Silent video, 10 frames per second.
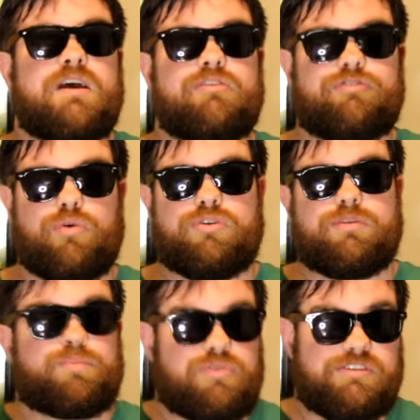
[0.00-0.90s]
for
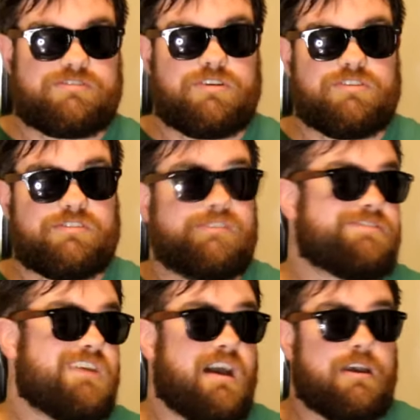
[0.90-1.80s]
the prisoners of
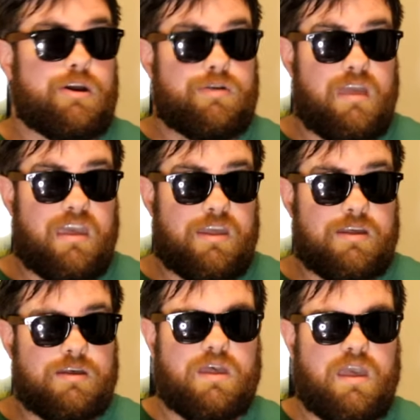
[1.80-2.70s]
the IRA.
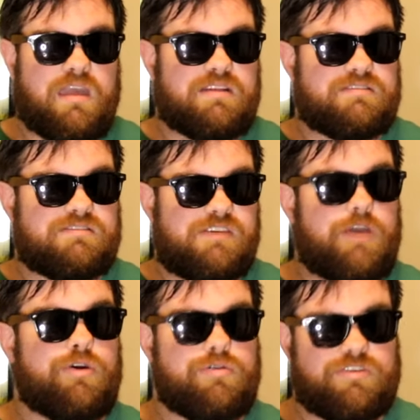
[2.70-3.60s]
A
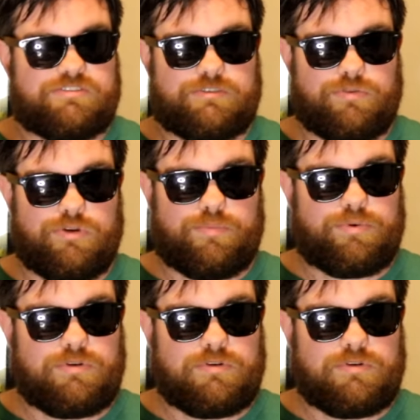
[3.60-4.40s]
terrorist group.